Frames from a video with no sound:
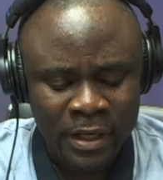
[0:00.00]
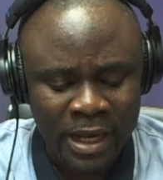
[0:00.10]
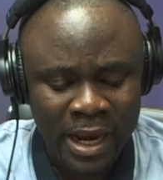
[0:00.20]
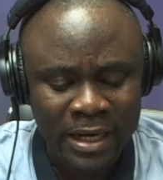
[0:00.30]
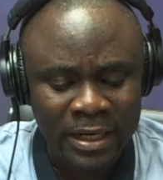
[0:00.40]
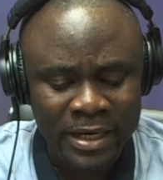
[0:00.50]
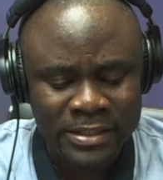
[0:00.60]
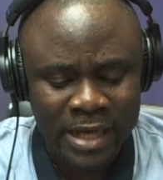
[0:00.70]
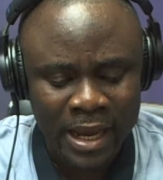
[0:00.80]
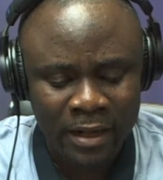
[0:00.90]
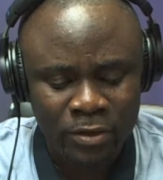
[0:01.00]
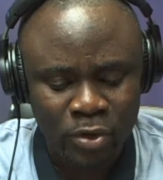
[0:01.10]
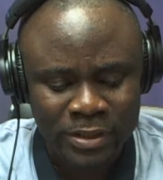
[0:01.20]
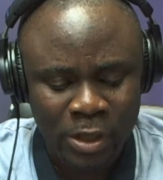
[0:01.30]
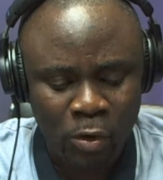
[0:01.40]
kindly tell
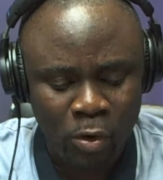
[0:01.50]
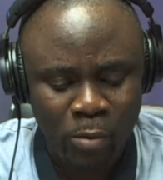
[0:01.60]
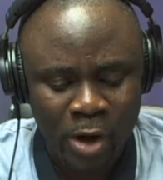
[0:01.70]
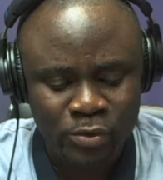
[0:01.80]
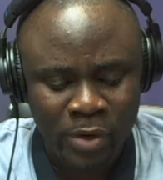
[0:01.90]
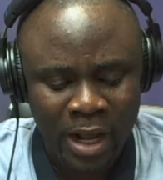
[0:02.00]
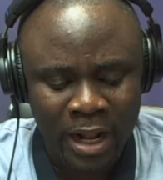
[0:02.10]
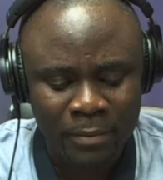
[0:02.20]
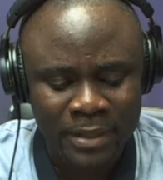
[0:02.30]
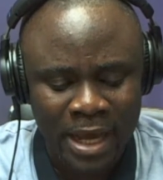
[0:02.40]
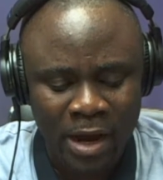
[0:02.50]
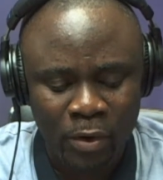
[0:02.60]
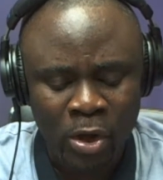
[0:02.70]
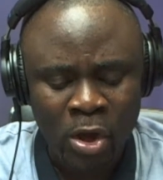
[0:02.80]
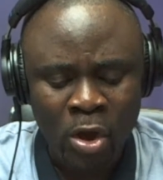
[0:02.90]
Dr. Okoboy to calm
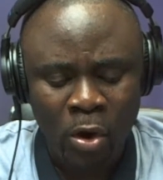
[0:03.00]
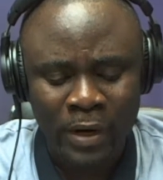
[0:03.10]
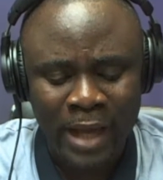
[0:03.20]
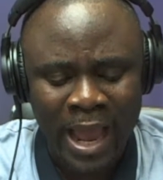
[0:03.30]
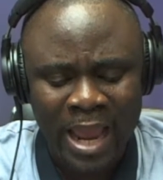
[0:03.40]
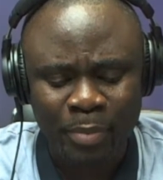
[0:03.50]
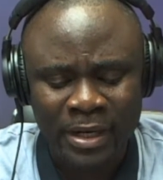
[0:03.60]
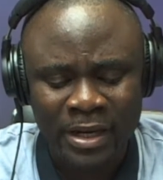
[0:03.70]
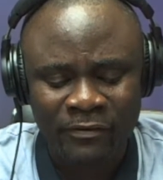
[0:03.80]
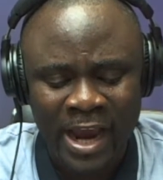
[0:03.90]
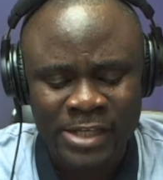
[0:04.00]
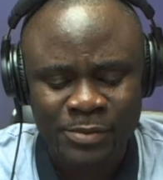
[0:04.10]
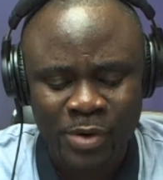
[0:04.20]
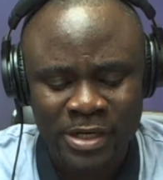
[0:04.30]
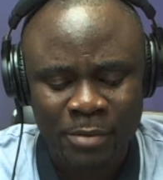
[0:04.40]
down on hyping the vice
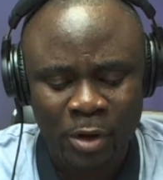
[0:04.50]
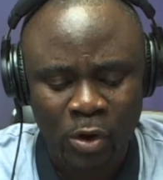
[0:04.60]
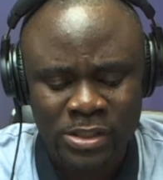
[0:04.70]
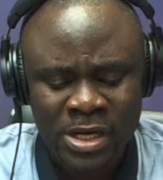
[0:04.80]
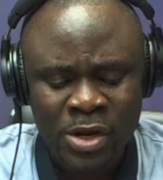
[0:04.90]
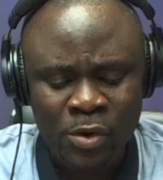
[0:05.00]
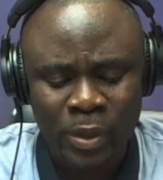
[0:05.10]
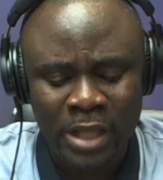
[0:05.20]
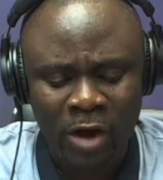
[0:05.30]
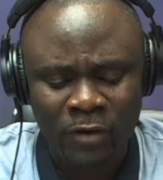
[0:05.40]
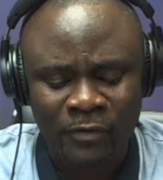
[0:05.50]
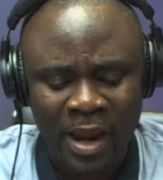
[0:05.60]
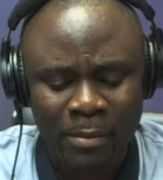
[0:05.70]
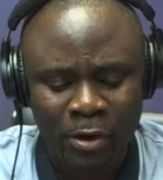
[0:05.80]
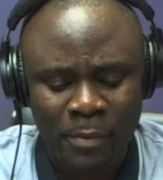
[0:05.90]
president, because without
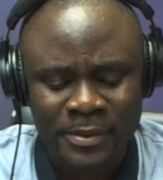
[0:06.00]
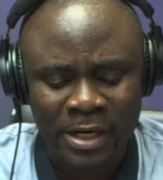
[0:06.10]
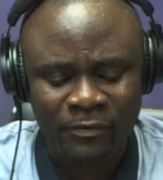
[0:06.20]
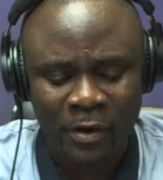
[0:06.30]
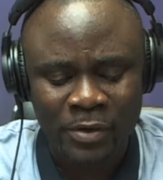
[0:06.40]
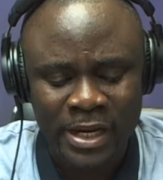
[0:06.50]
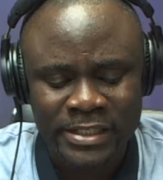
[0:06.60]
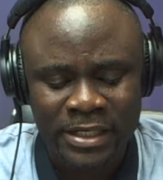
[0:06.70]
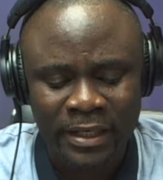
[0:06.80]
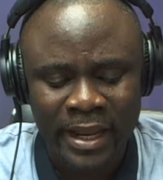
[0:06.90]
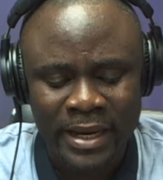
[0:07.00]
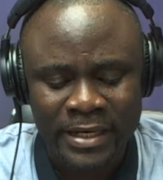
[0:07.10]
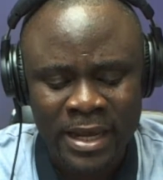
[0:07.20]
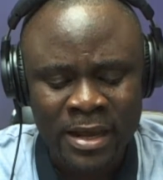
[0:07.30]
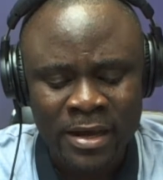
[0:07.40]
fiber optic foundation laid